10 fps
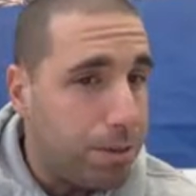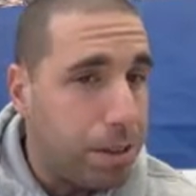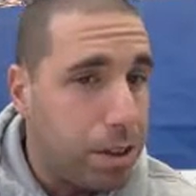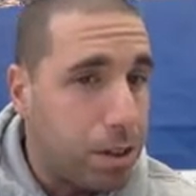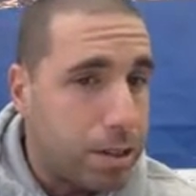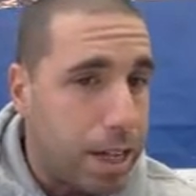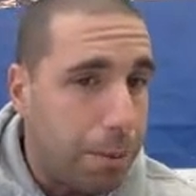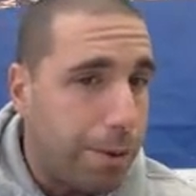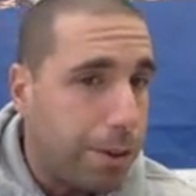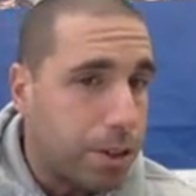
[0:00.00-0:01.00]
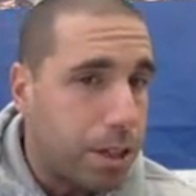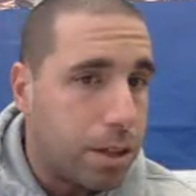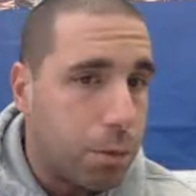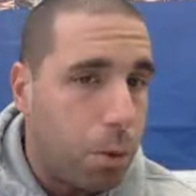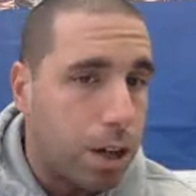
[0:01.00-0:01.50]
looked at when we looked at
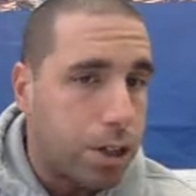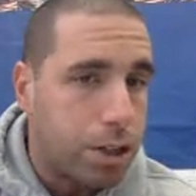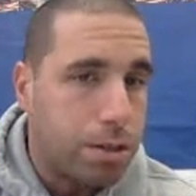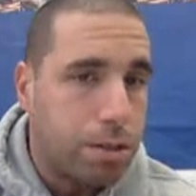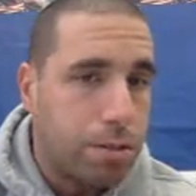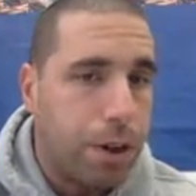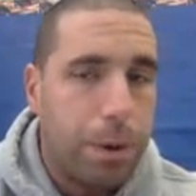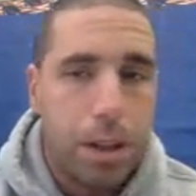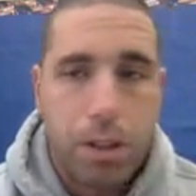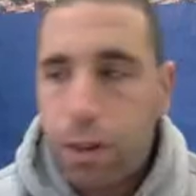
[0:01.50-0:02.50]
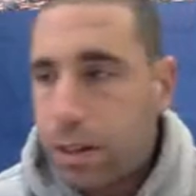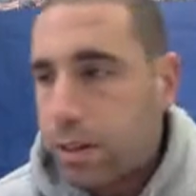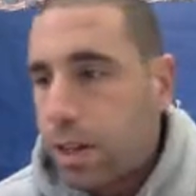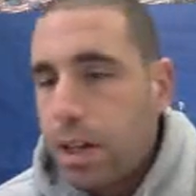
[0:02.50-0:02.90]
the Washington's farewell address.